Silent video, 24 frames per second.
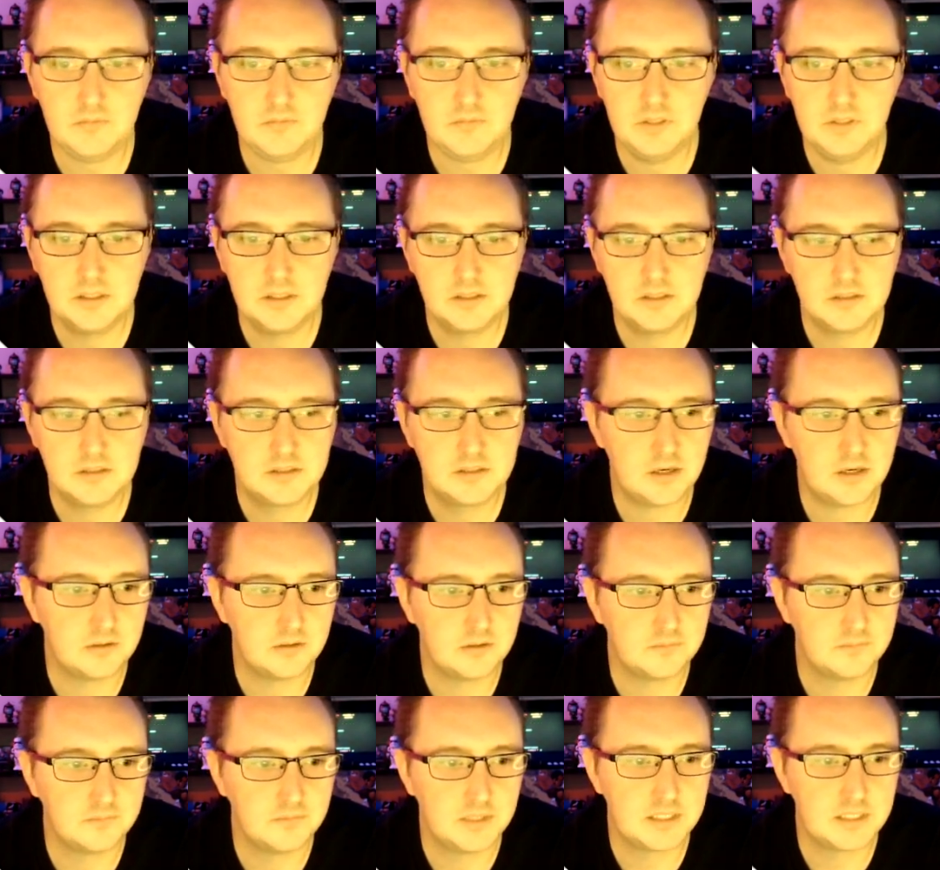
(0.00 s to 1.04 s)
So
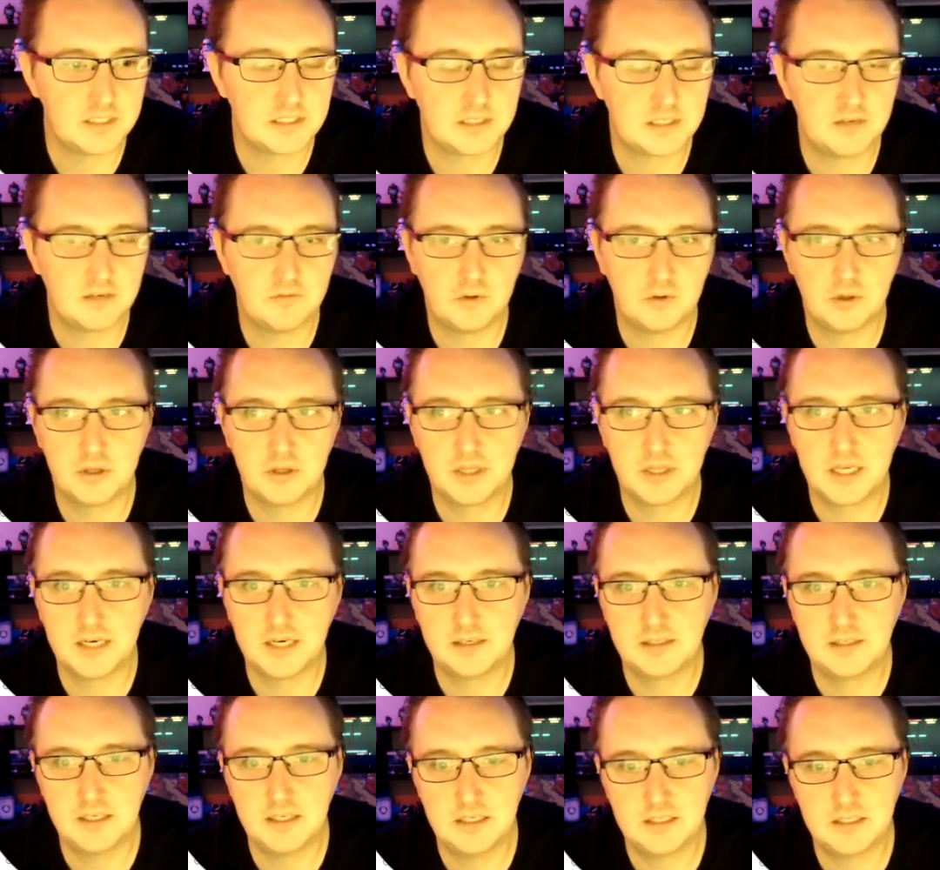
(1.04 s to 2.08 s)
let's give all of that a
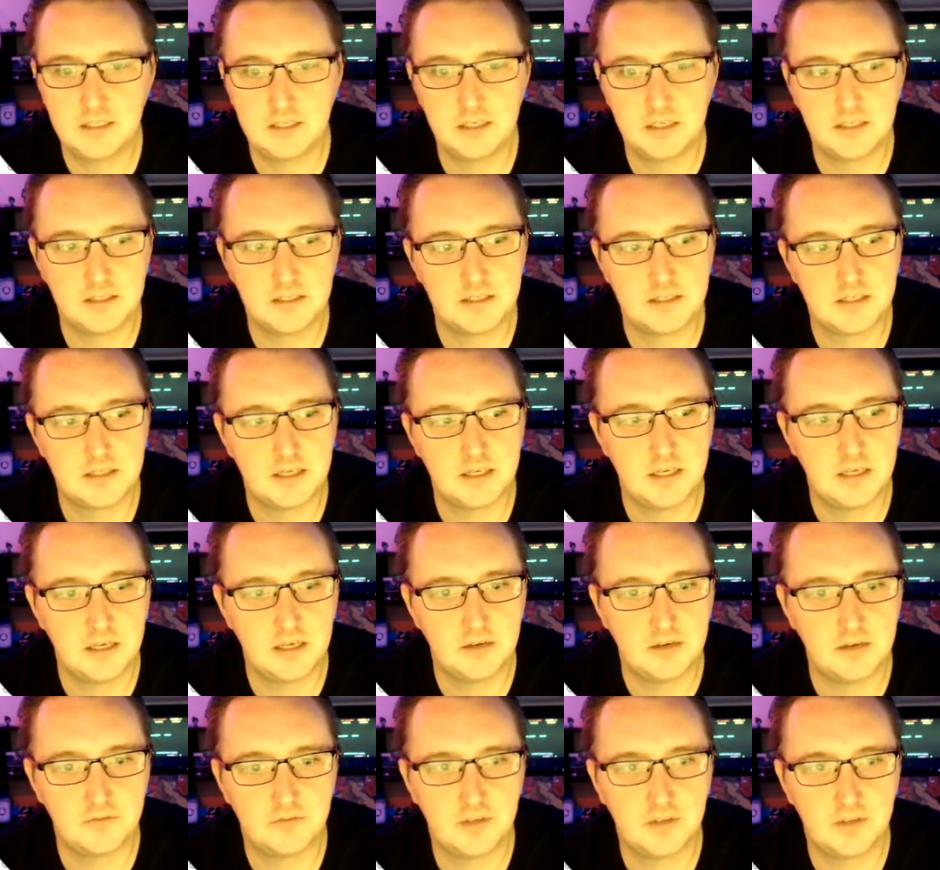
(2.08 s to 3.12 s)
test and see
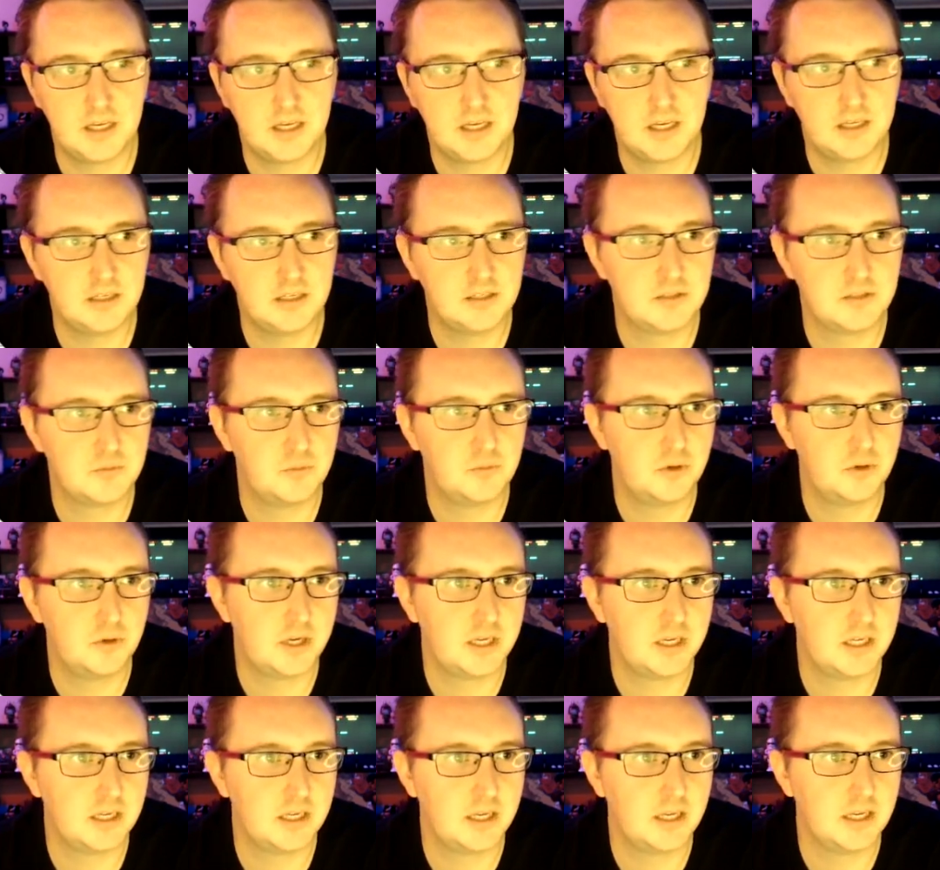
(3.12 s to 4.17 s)
if that is
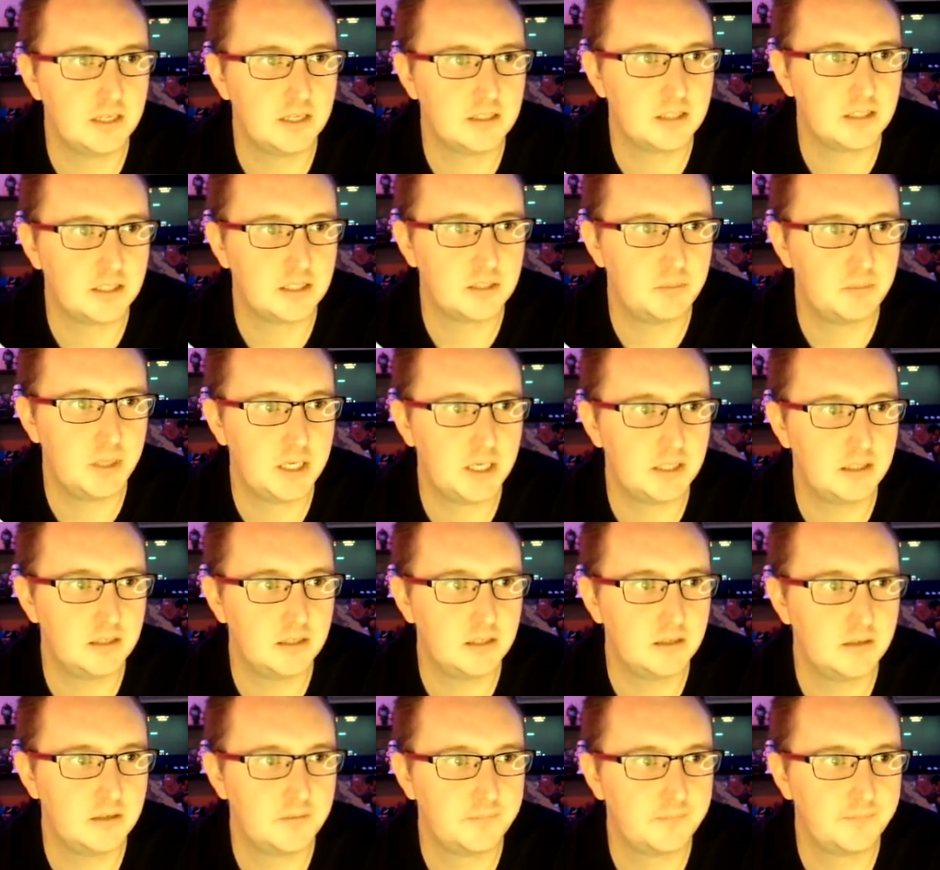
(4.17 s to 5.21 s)
working as expected.
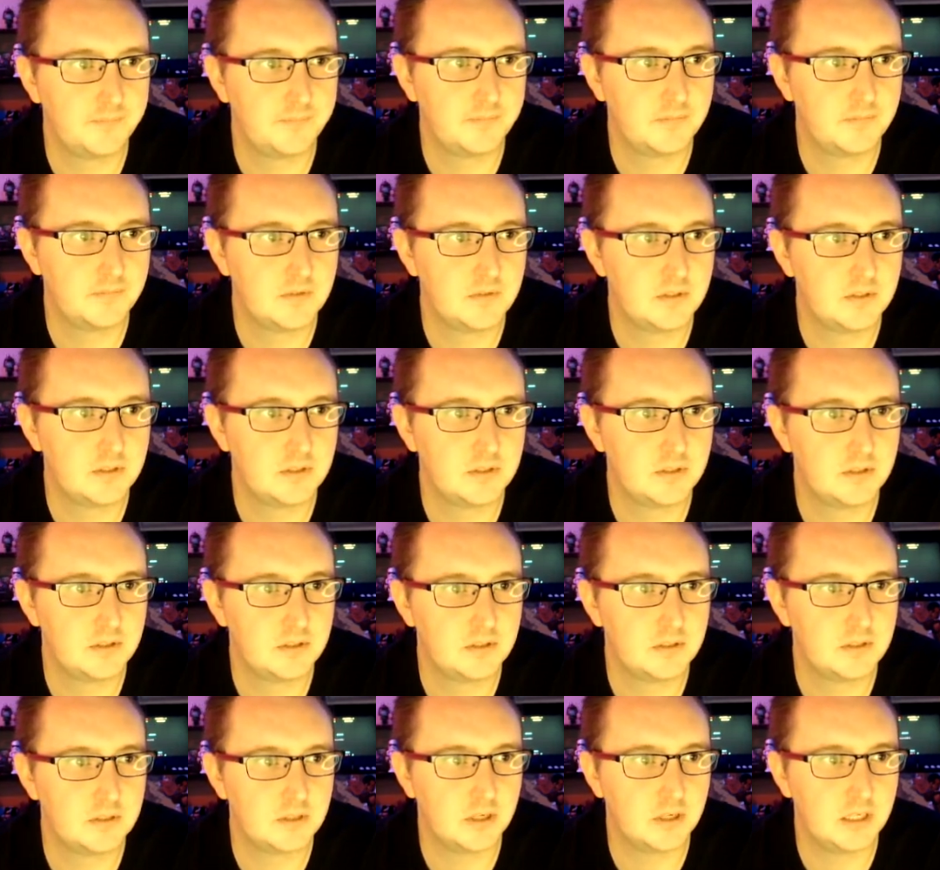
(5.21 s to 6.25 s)

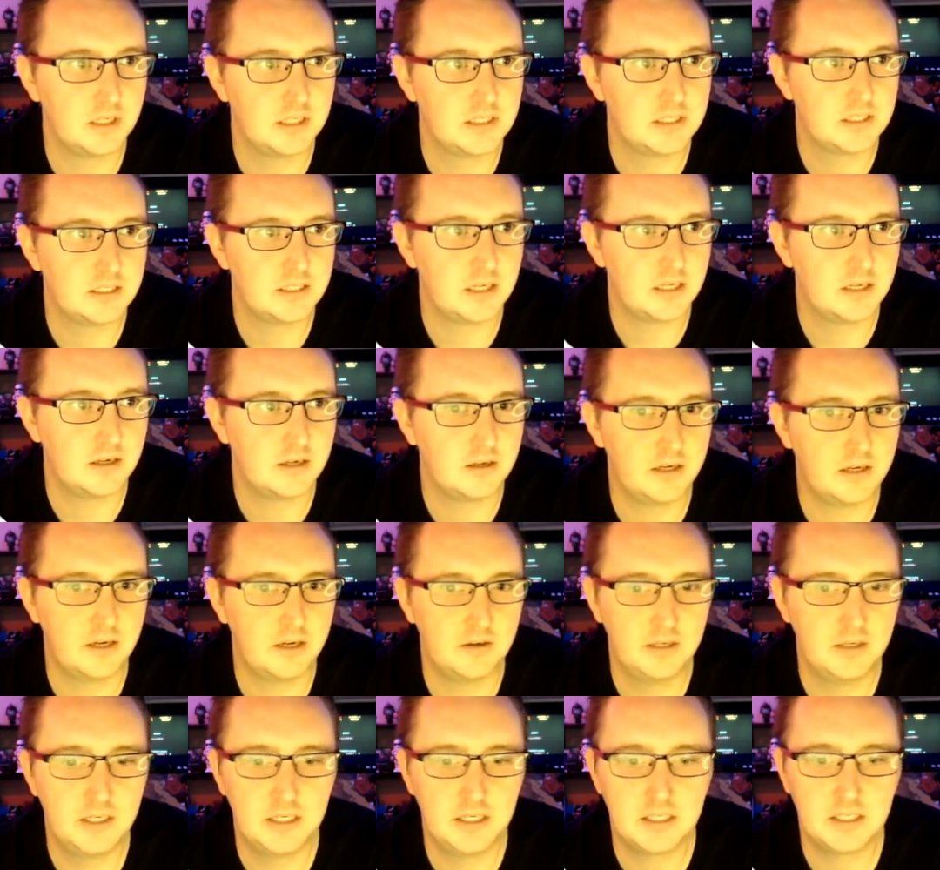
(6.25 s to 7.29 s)
So let's start on our
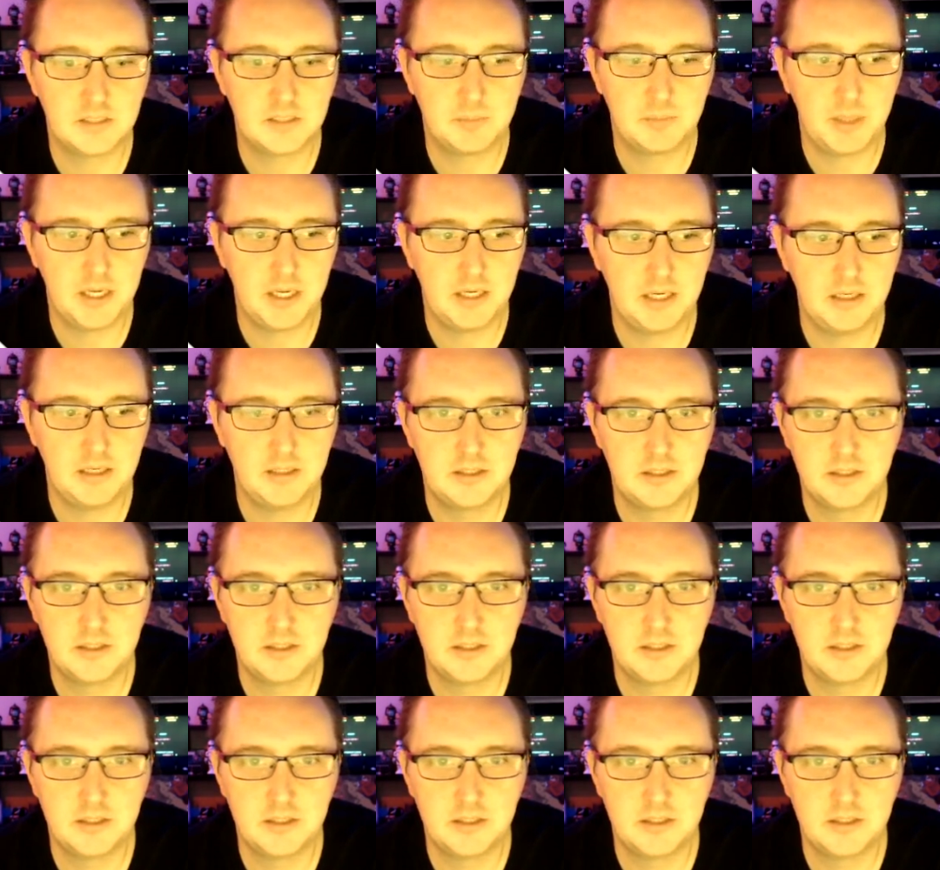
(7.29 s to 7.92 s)
index page